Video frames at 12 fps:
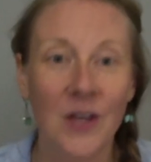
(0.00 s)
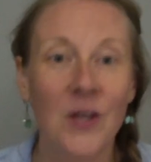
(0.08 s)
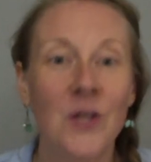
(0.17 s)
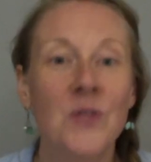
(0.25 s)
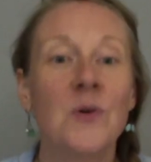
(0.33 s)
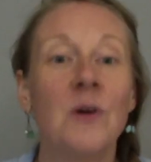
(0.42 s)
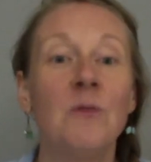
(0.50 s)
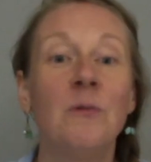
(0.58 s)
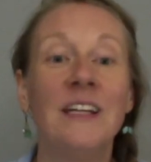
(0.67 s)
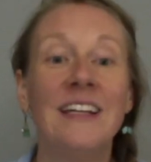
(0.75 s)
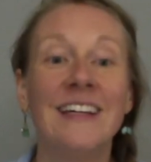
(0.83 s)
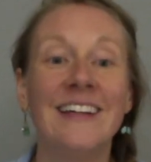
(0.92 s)
So I
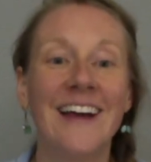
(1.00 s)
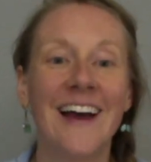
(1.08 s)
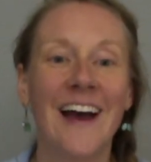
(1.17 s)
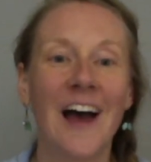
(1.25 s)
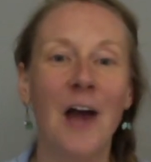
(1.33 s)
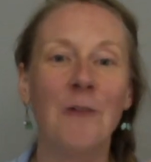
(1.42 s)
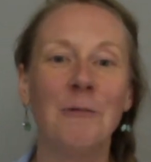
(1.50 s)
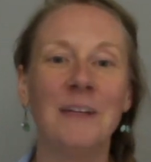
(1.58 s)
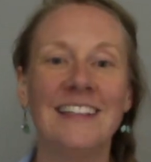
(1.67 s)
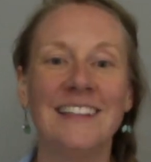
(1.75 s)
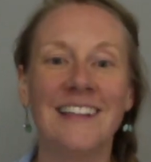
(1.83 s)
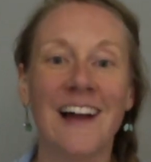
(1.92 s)
really, I
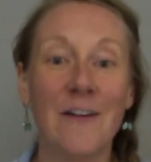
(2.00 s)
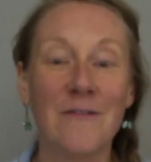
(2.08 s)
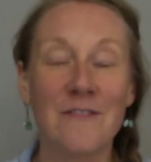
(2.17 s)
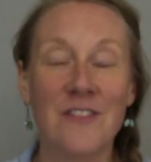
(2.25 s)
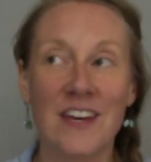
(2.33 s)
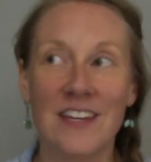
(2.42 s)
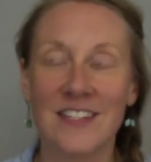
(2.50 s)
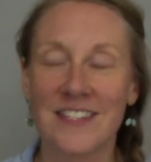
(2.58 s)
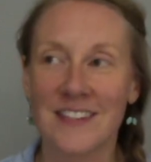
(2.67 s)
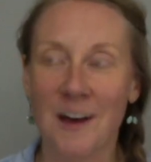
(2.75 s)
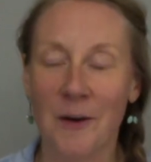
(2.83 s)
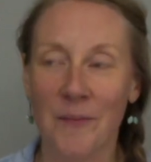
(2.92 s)
really love
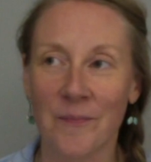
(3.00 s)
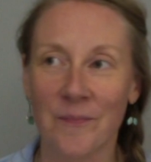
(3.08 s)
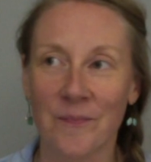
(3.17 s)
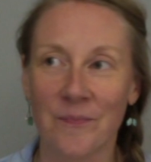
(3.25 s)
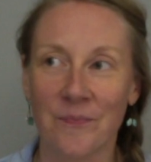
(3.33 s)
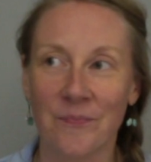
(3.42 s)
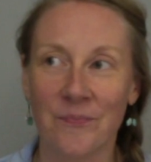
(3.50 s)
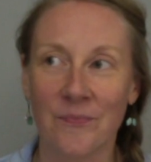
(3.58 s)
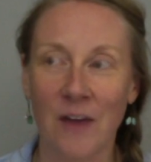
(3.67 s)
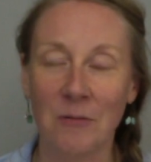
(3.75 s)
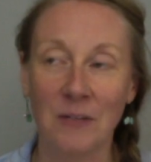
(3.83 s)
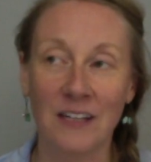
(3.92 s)
this um,
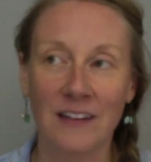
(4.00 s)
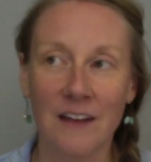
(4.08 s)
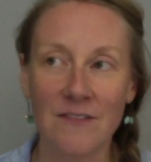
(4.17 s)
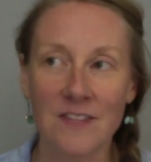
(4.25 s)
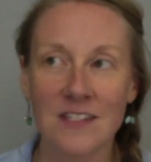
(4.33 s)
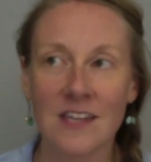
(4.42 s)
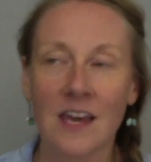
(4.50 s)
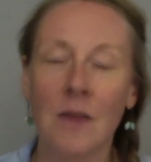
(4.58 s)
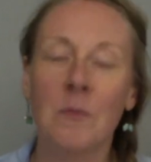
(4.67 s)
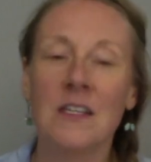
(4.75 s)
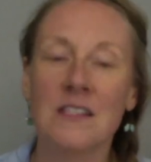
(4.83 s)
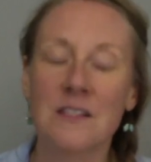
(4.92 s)
I really love this gate
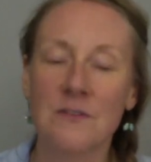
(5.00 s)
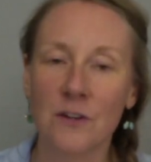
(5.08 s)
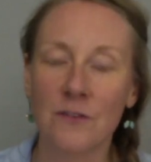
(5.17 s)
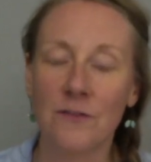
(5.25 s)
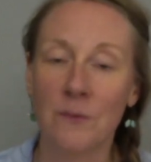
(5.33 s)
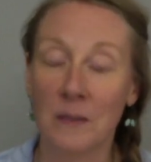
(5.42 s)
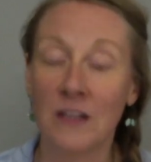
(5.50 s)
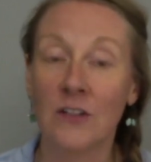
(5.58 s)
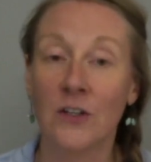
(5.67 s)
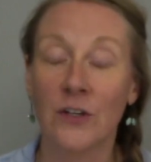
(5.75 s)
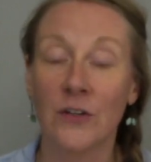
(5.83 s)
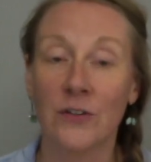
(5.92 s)
because it's very
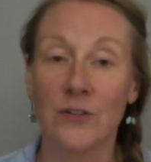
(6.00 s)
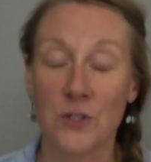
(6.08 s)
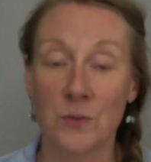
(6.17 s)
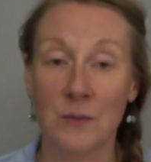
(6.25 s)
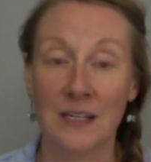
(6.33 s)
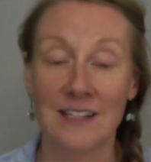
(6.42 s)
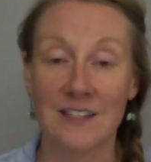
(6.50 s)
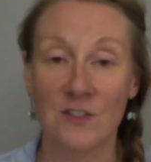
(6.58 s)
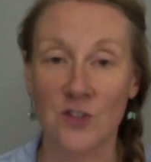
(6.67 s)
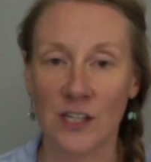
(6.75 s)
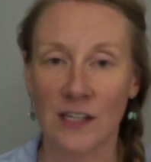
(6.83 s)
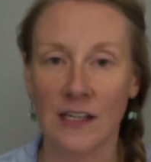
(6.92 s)
familiar to me, this
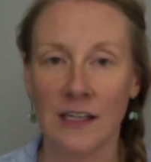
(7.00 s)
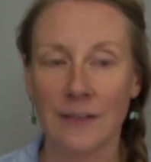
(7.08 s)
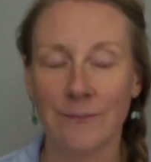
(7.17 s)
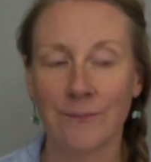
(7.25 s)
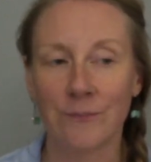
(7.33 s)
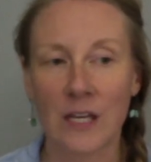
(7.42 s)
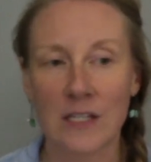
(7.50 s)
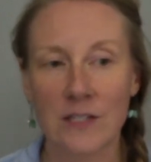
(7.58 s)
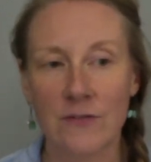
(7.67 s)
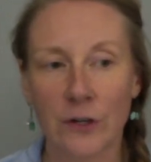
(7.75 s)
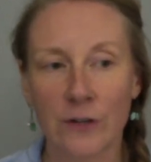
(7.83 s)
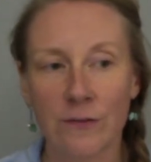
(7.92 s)
gene key. It's
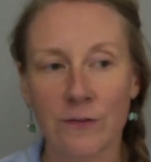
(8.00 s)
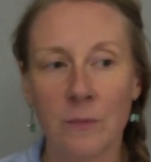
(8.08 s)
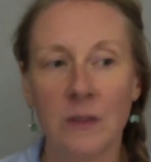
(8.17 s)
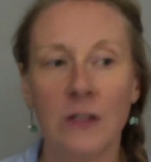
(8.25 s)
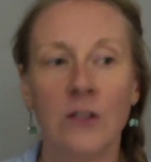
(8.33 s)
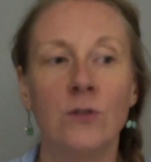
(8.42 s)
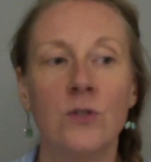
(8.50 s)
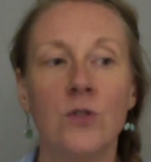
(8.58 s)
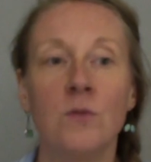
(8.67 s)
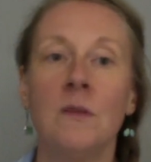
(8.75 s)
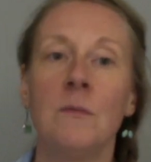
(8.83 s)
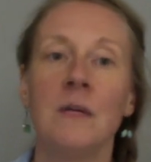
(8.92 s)
very familiar
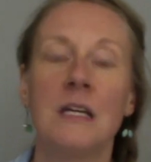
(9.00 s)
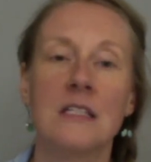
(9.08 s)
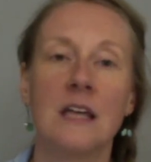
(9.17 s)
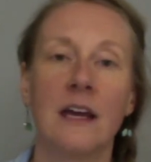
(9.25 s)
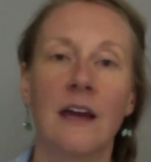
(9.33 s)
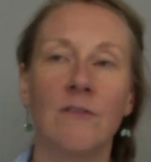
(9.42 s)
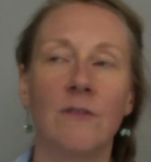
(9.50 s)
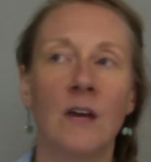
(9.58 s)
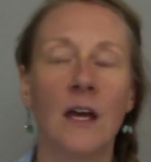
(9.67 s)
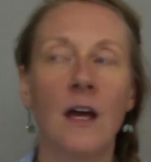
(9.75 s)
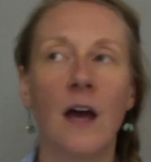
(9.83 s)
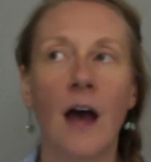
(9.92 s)
to me because I have,
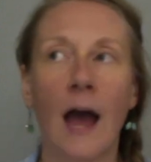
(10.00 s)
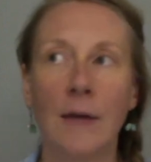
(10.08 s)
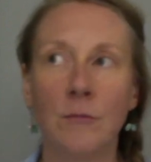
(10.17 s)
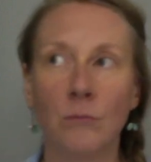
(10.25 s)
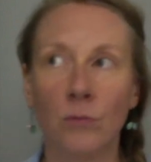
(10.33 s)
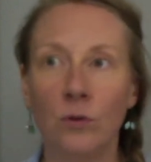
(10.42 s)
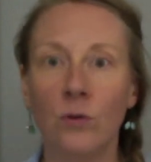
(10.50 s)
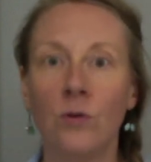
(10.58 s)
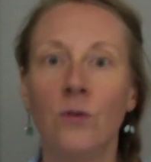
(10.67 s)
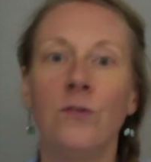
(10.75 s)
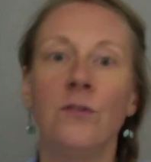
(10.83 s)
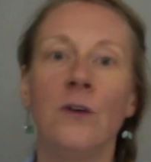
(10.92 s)
I
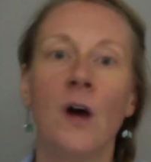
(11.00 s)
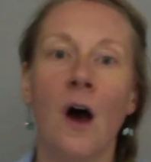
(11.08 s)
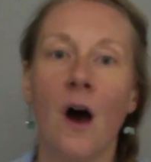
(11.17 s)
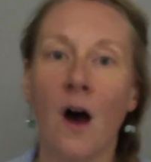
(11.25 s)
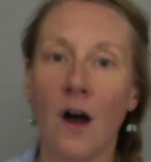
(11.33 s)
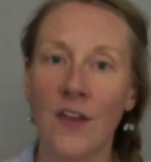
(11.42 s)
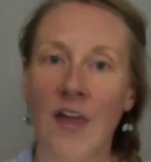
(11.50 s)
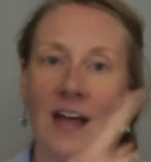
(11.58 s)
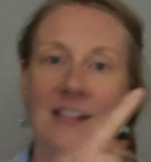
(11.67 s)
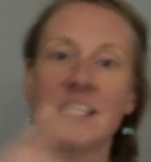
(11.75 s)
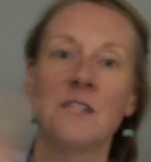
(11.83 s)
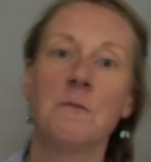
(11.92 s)
move on
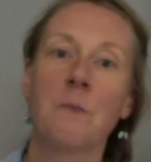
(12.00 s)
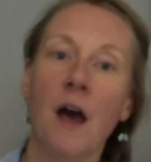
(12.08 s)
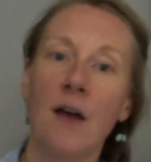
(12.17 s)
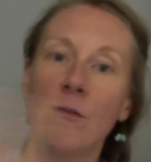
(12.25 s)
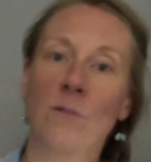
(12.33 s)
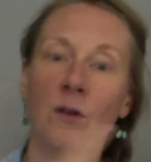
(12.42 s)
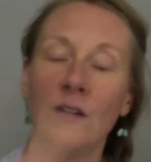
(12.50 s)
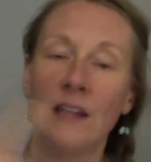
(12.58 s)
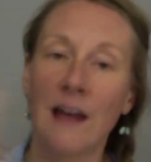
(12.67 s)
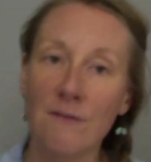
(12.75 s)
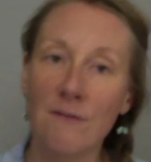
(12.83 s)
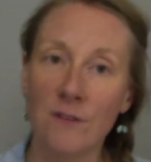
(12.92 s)
that spiral
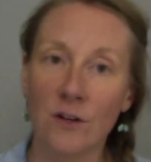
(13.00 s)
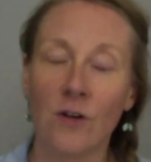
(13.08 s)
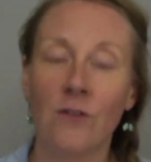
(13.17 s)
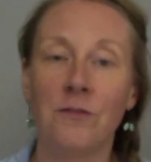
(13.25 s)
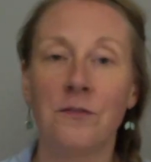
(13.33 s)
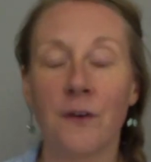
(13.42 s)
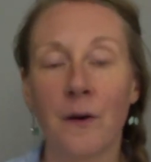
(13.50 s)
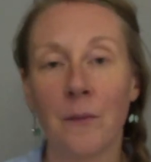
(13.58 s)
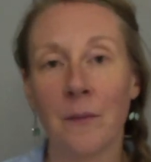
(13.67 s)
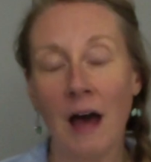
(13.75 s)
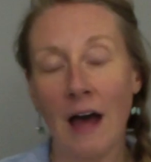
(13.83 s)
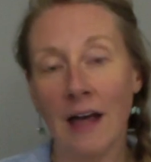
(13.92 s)
level from
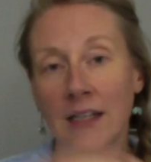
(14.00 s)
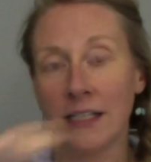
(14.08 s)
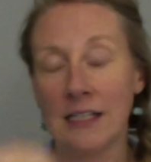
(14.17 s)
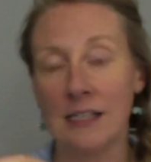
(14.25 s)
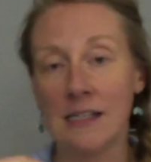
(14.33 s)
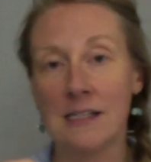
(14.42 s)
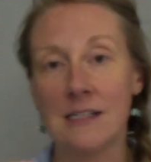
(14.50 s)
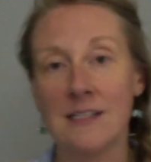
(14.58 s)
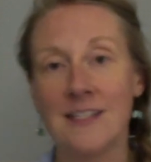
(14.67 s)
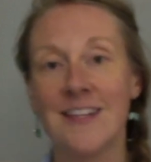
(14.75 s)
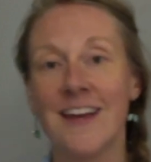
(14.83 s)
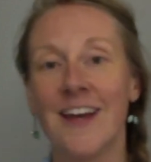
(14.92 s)

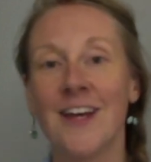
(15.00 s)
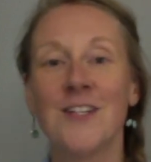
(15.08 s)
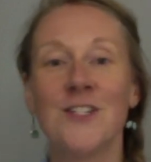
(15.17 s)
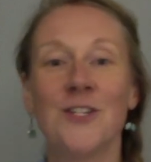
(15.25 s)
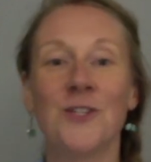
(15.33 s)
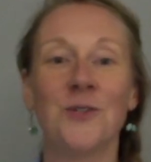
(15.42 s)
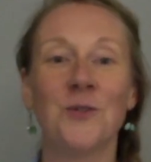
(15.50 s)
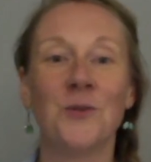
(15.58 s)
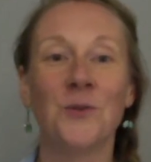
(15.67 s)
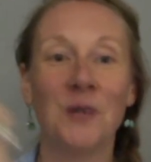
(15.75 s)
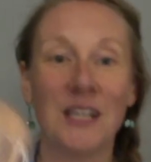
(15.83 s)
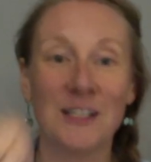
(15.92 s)
unease
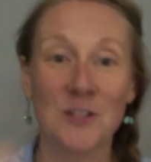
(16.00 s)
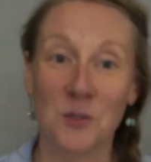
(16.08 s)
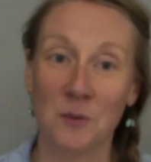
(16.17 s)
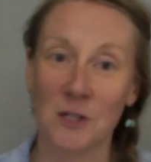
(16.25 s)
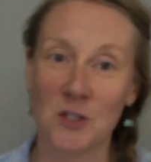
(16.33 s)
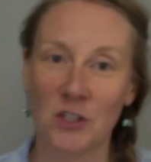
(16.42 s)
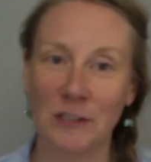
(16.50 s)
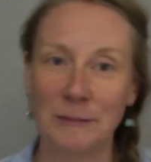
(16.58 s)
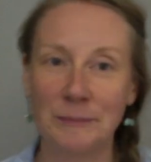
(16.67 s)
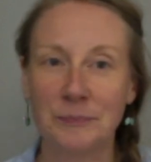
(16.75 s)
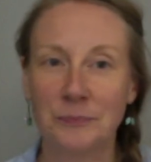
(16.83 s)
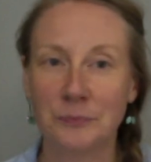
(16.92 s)
to intuition.
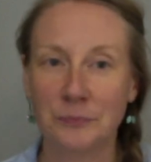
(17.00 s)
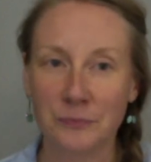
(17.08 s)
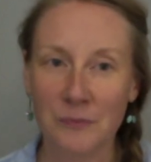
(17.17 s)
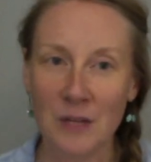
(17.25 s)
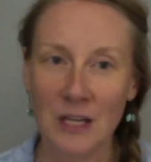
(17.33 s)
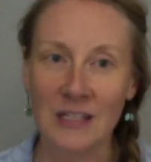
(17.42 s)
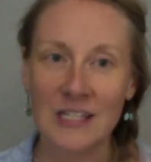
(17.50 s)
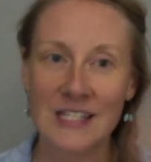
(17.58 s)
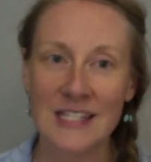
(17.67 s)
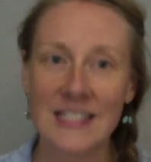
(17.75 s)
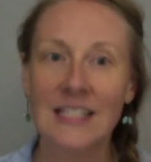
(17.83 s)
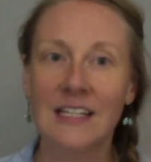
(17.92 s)
The
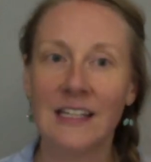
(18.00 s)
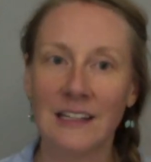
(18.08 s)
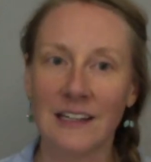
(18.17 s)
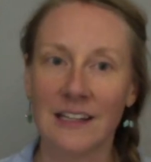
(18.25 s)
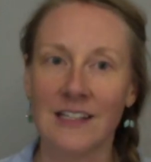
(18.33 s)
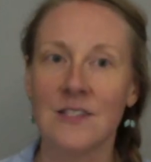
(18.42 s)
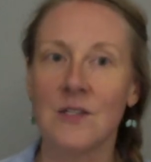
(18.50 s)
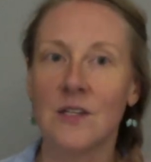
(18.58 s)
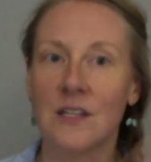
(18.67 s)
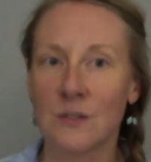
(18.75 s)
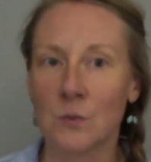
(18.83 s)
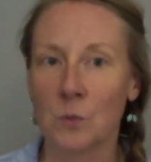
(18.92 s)
siddhi is,
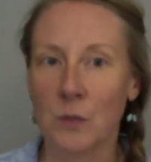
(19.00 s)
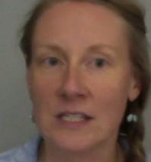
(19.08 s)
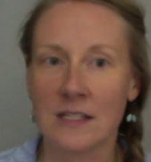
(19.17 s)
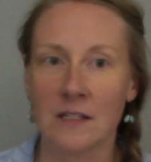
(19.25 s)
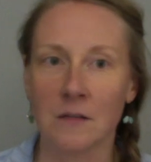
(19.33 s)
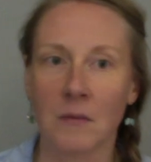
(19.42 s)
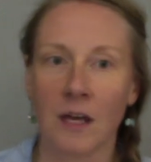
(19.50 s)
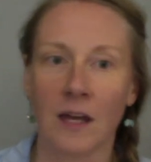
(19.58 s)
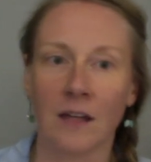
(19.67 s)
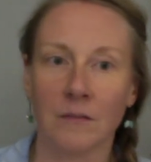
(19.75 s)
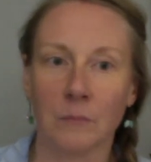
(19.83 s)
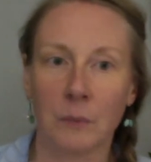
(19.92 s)
is wisdom
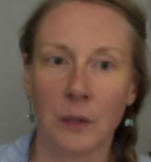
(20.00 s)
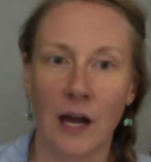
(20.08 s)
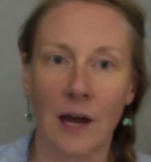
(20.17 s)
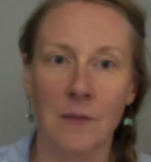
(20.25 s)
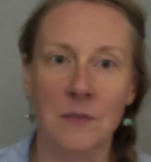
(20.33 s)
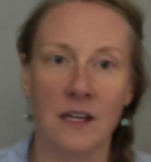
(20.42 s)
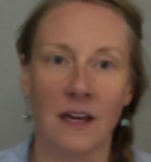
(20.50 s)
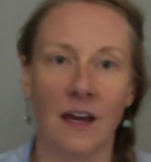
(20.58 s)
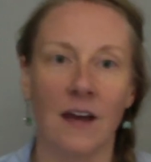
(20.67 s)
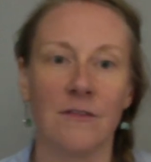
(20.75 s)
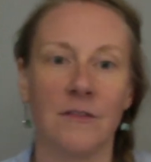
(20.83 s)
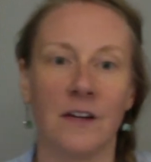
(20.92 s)
and perhaps I
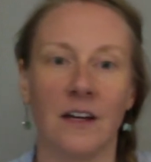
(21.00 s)
have, uh,